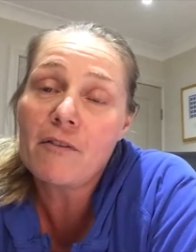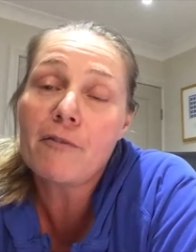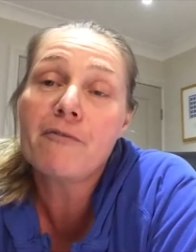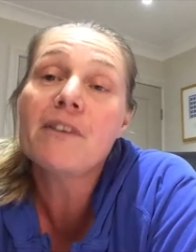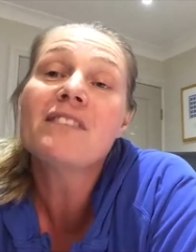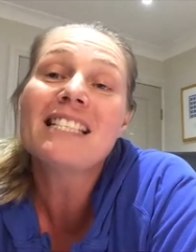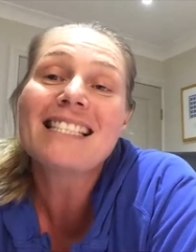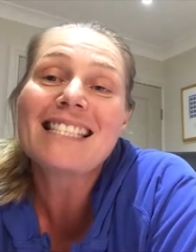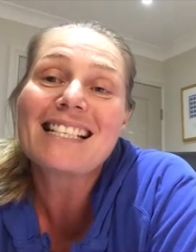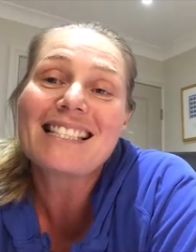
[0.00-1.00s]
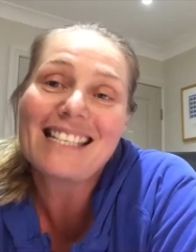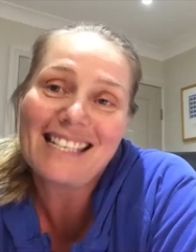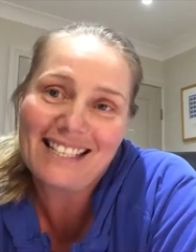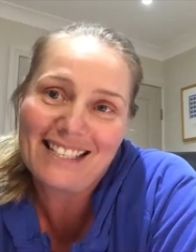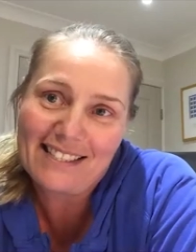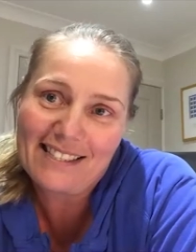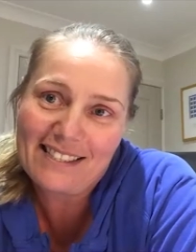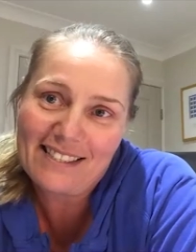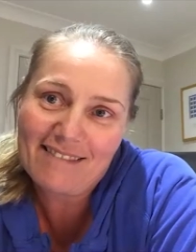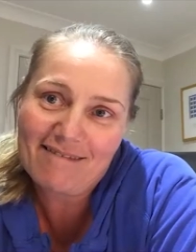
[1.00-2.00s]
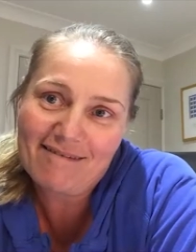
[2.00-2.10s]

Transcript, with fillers: for 56 years.